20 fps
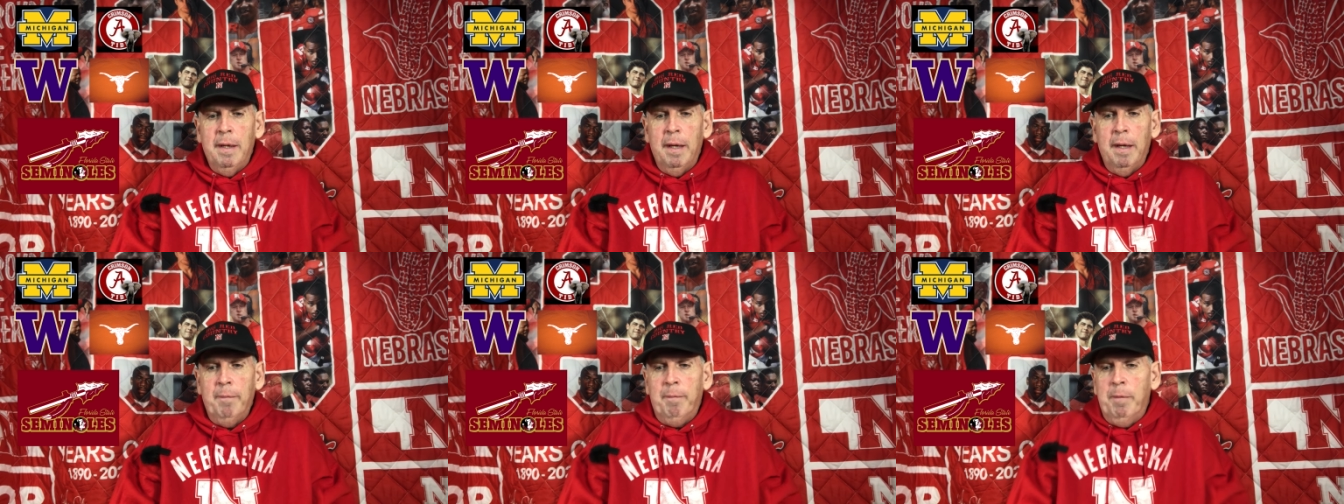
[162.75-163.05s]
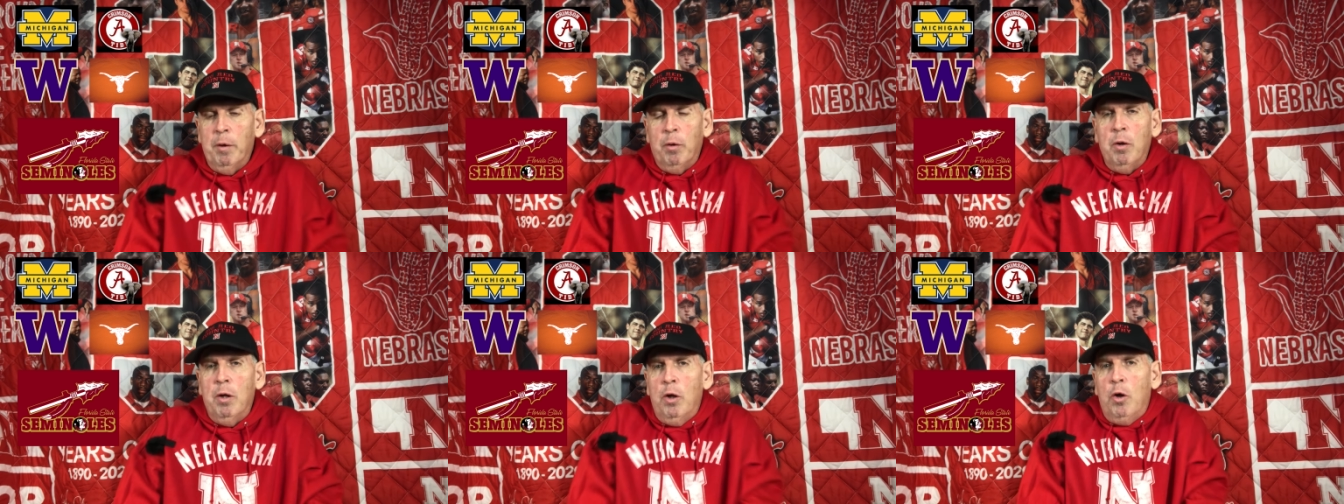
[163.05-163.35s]
if
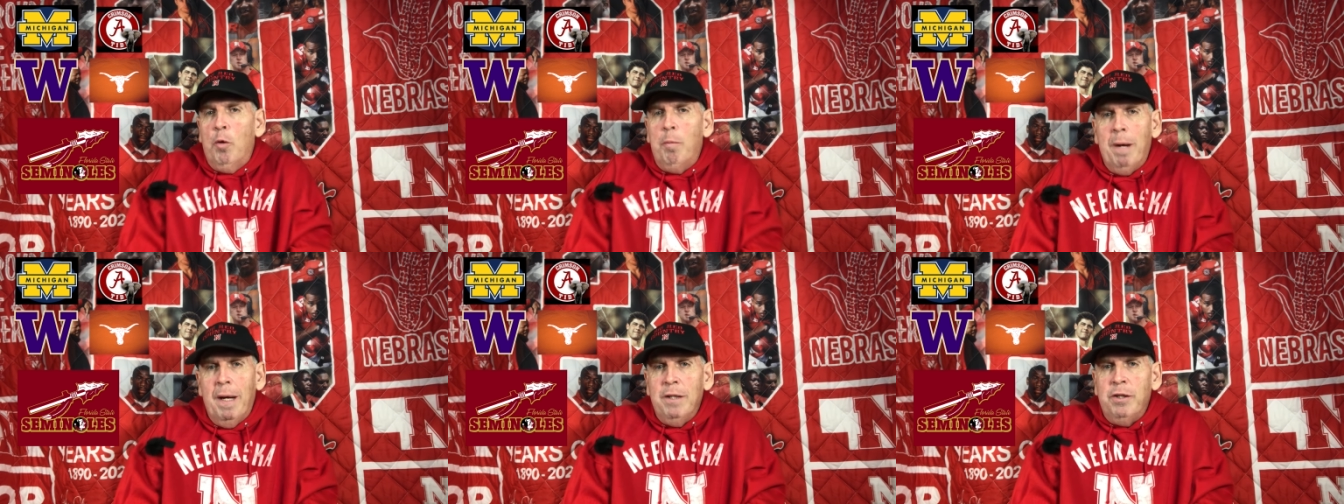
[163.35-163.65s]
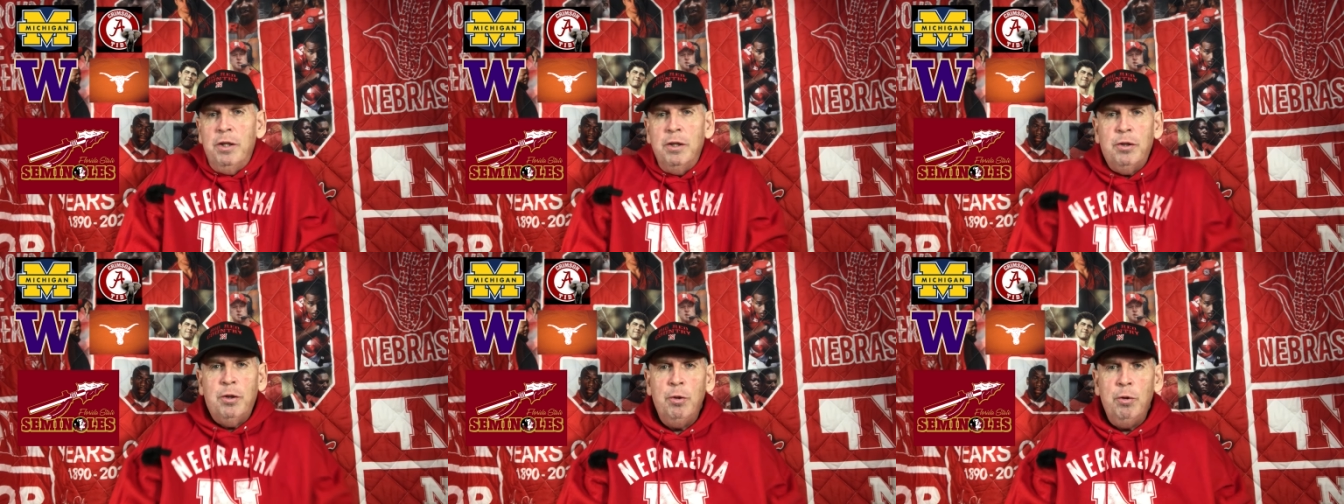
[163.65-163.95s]
you're going to go by
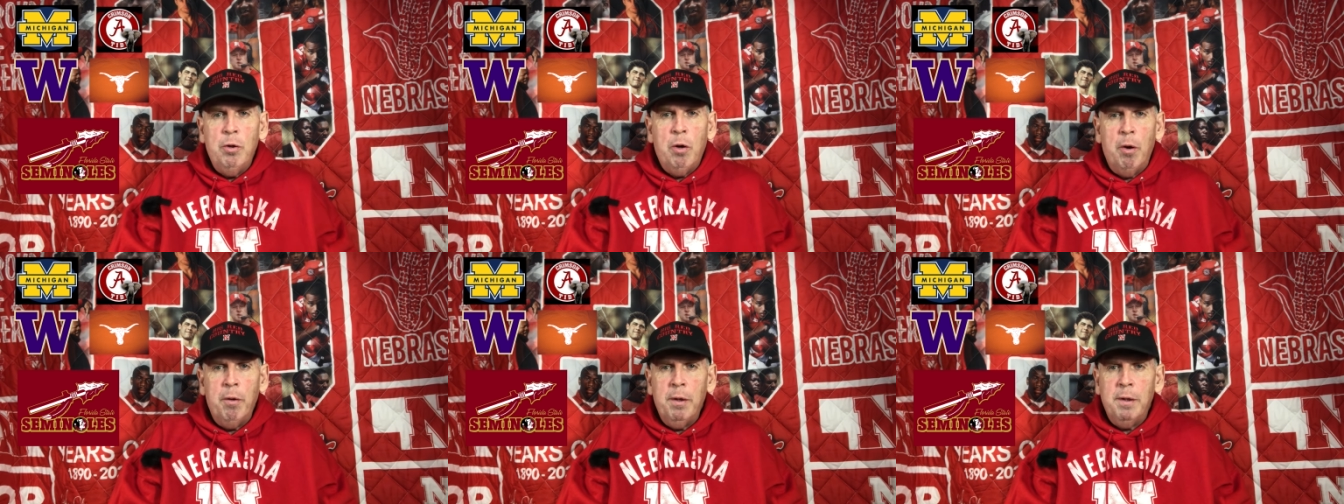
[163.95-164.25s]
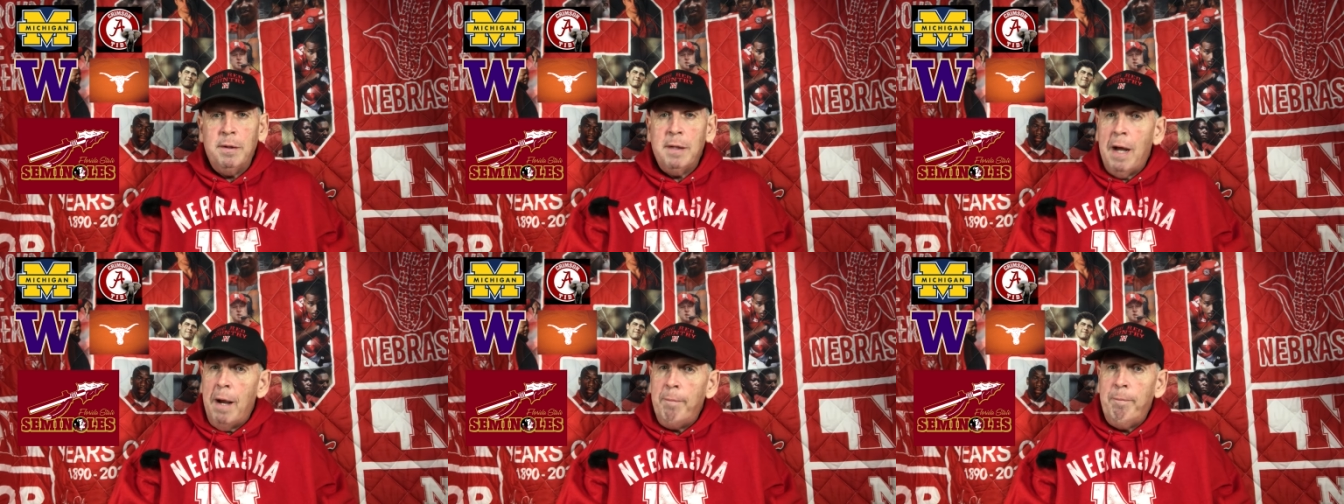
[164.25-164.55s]
just who are the
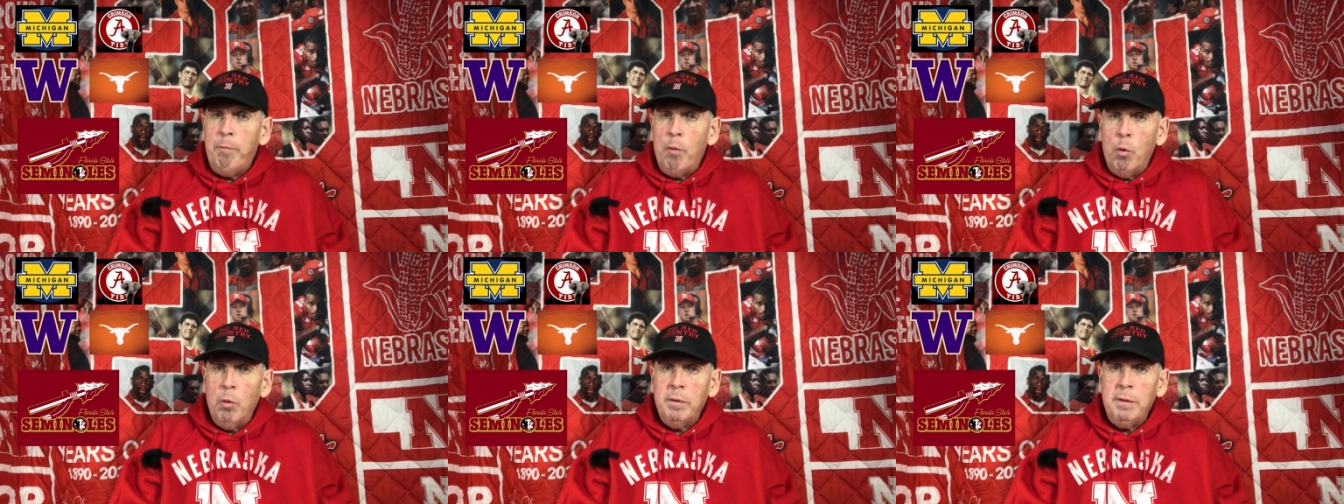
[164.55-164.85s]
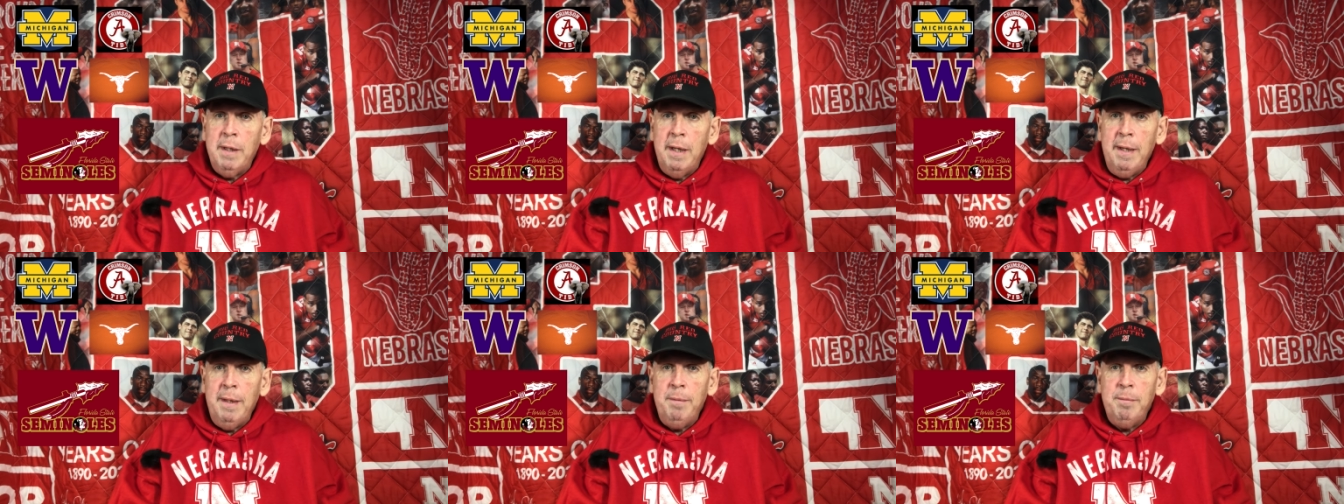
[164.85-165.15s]
top four
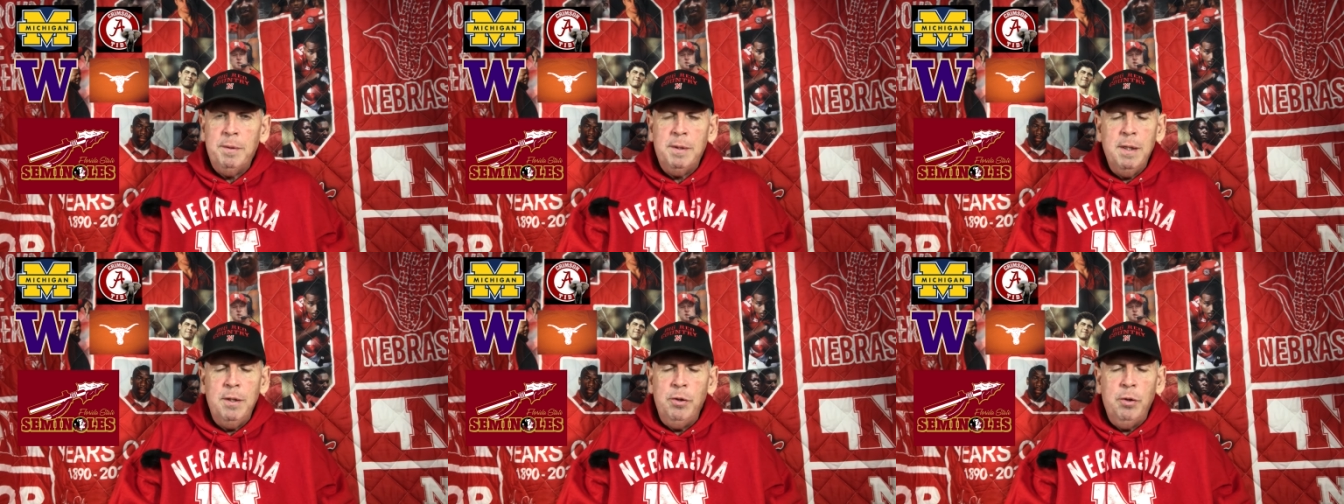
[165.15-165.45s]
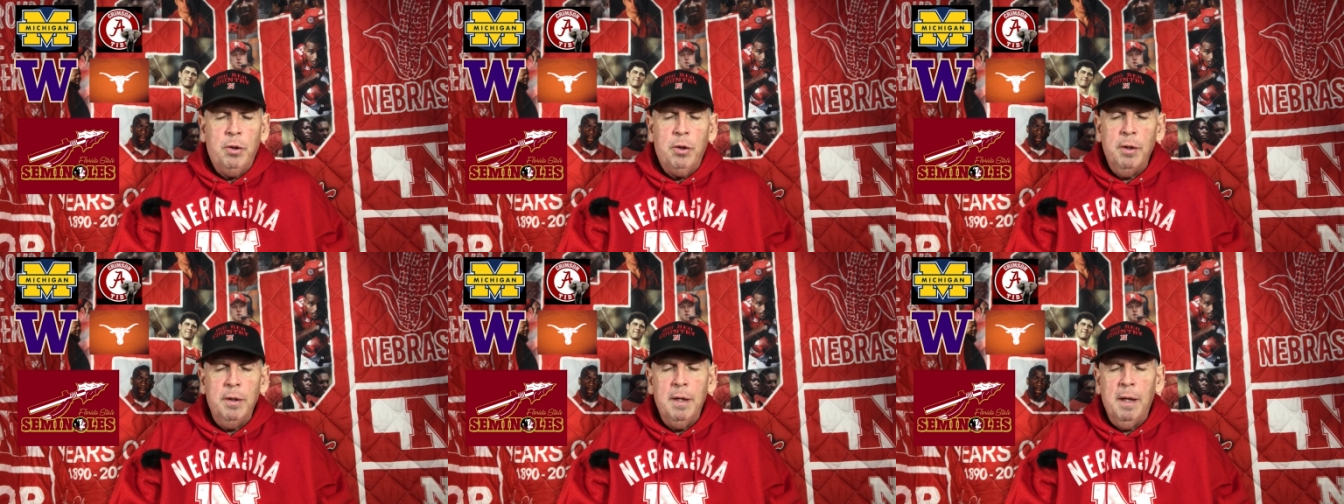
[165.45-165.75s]
teams, then
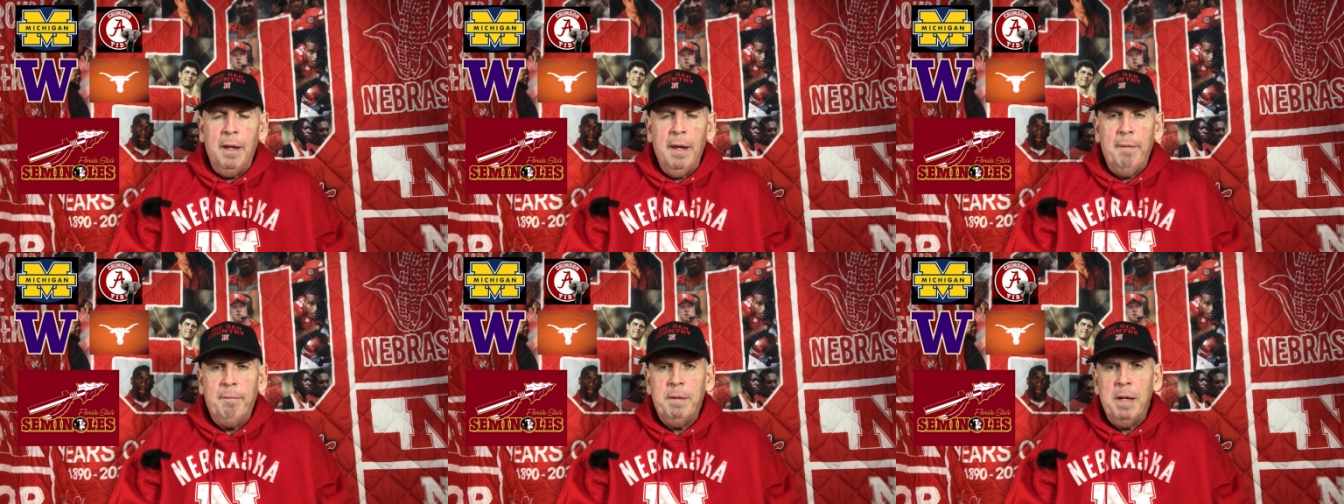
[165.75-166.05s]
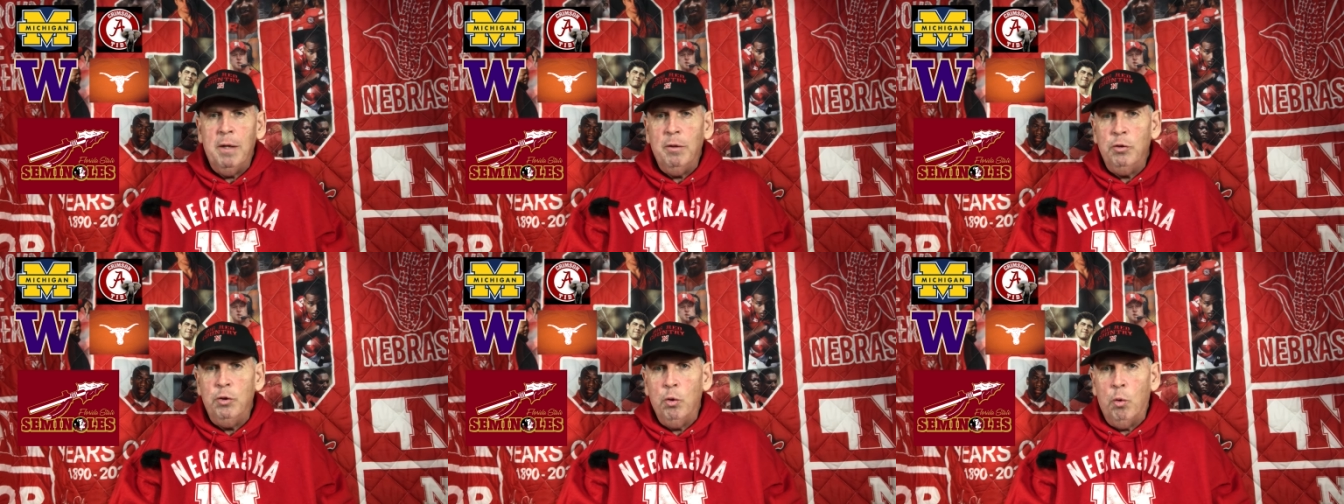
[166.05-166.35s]
you couldn't have left
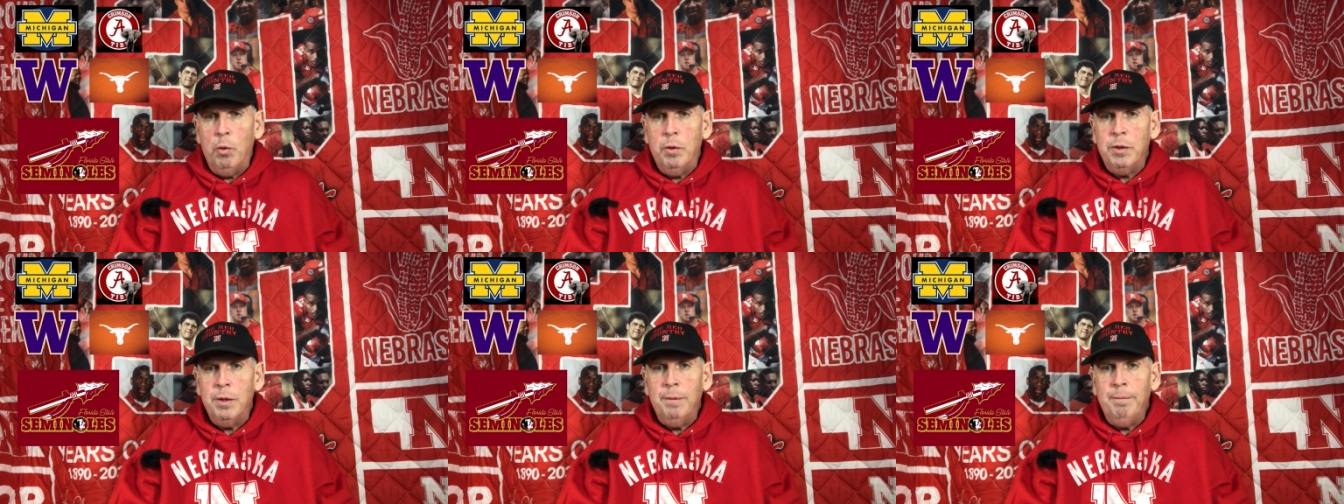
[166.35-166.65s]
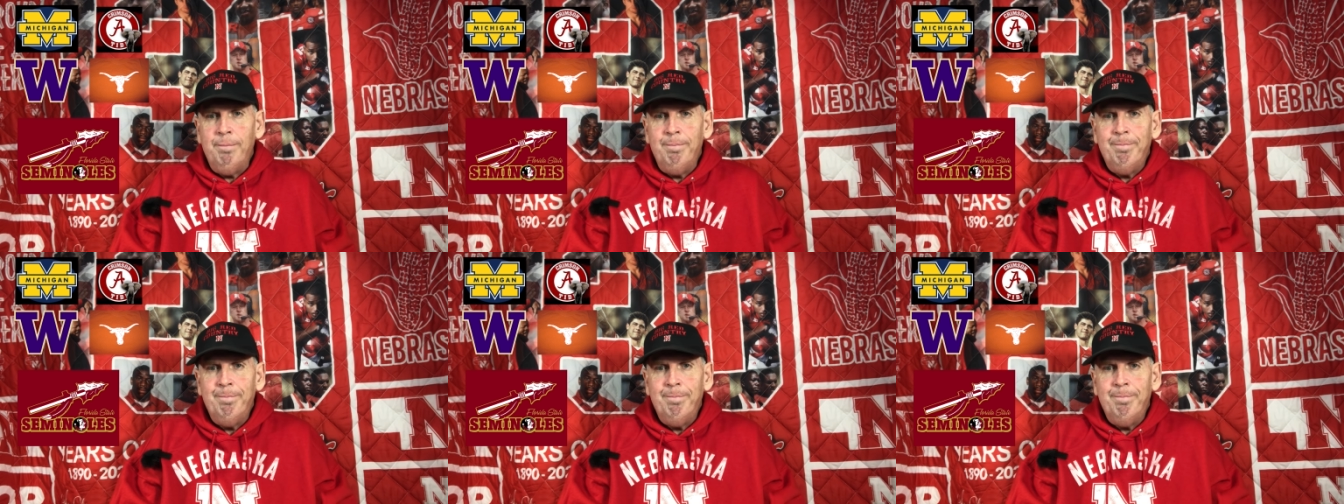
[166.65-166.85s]
out Georgia.